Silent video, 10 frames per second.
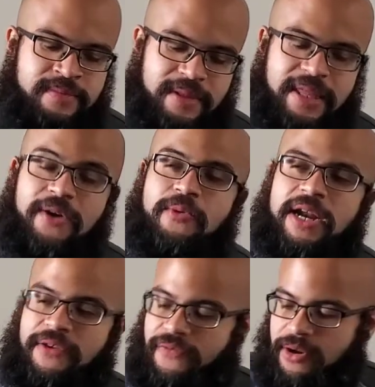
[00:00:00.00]
They're
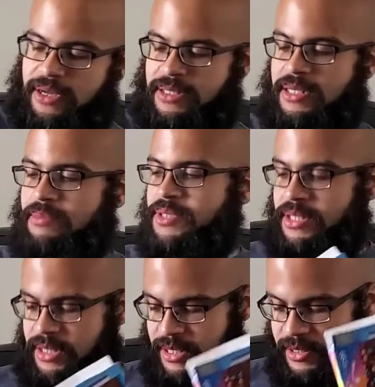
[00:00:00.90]
ready for
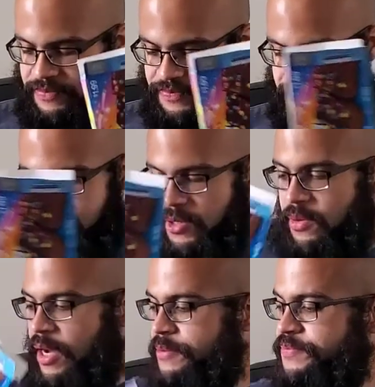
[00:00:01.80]
consumption here.
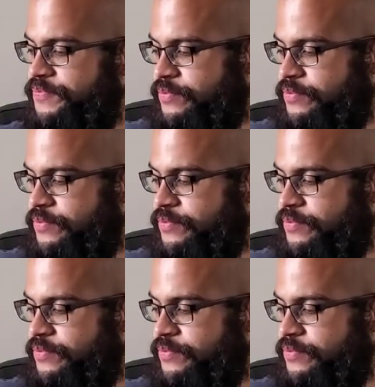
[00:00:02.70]
Okay.